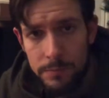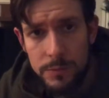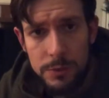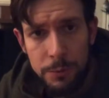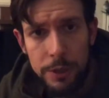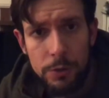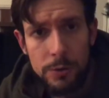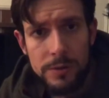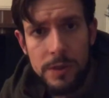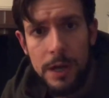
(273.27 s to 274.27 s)
It's pretty cool
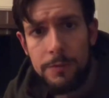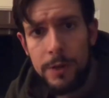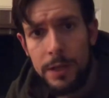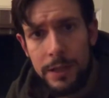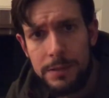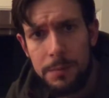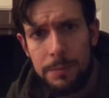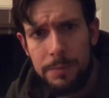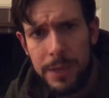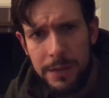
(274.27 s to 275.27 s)
stuff. I like to
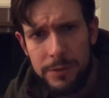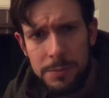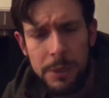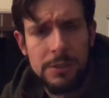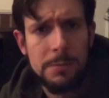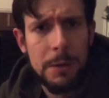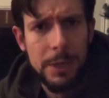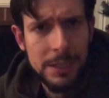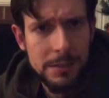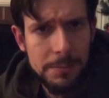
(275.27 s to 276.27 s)
give as much of my
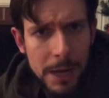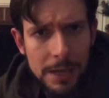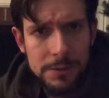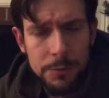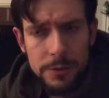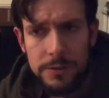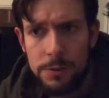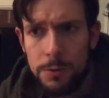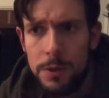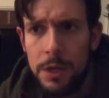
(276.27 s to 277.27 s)
money as possible
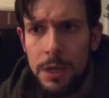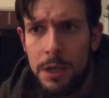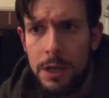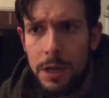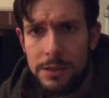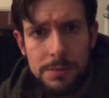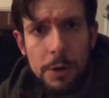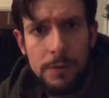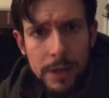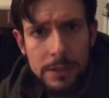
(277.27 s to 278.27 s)
to
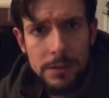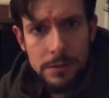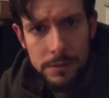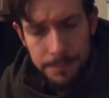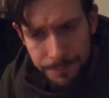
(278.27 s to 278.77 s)
small vendors.